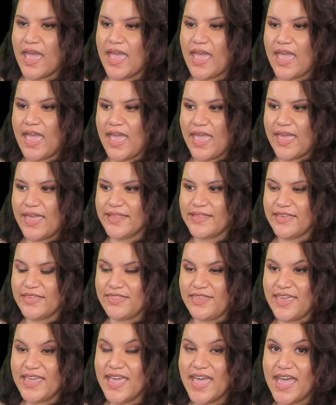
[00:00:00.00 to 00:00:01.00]
And
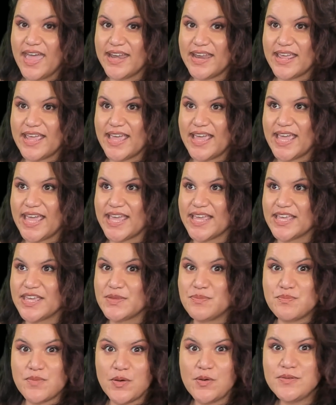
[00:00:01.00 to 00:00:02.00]
they had a
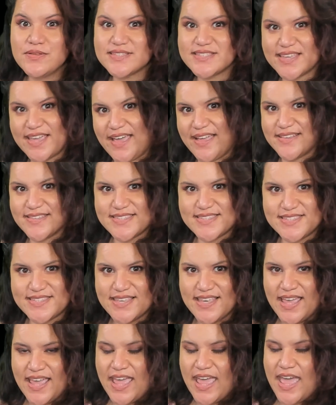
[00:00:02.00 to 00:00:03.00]
emote dance.
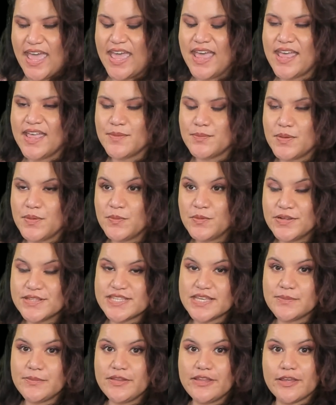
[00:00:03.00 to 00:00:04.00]
And people were
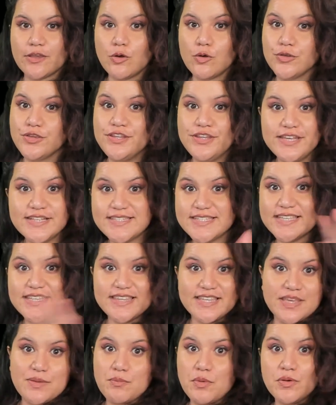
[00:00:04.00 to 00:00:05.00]
telling me like, oh, you need to get
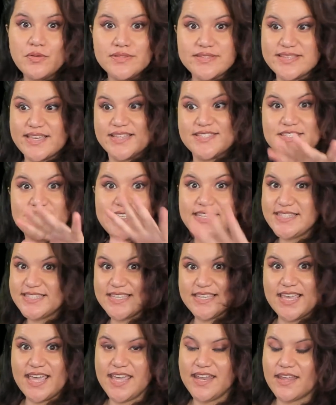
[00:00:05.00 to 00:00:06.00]
the emote dance. You need to
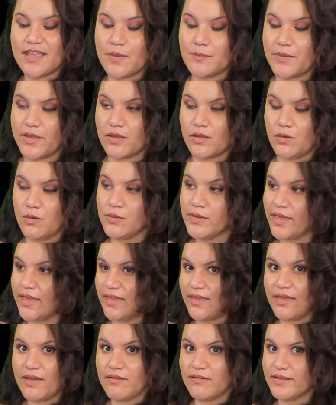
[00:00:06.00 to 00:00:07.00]
get it. I'm like,
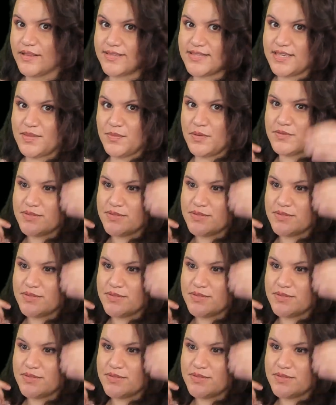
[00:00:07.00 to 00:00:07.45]
okay, I'll get the emote